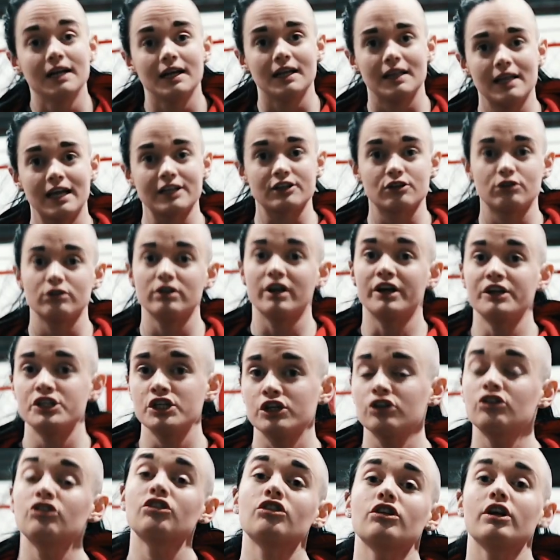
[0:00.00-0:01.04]
Lateral
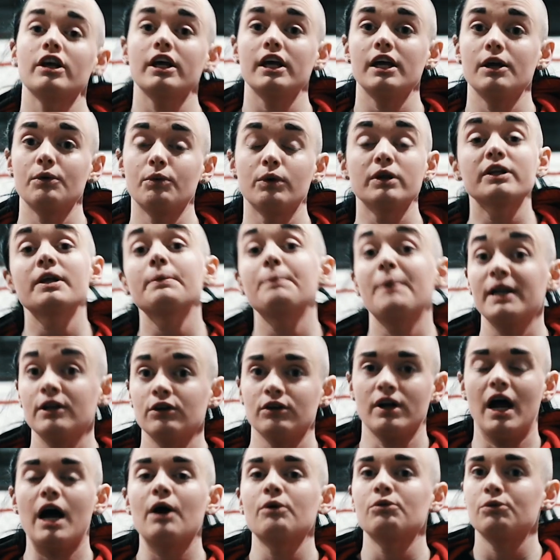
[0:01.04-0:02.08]
lunges, it will depend on
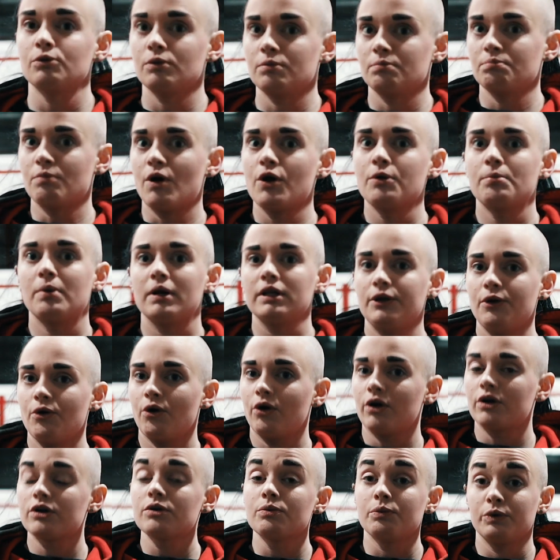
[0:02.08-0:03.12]
how mobile you
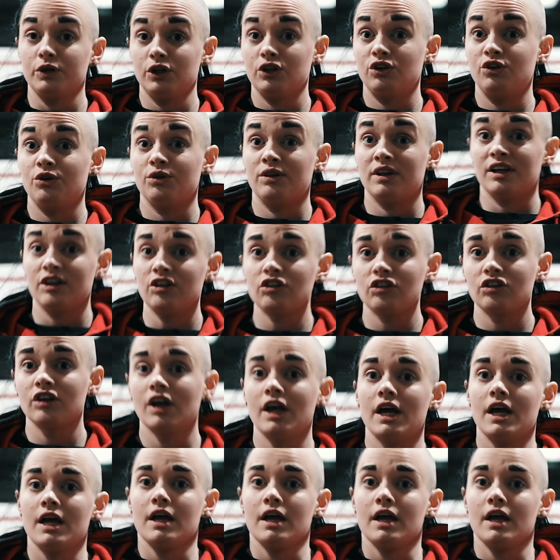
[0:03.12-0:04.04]
are when you do this.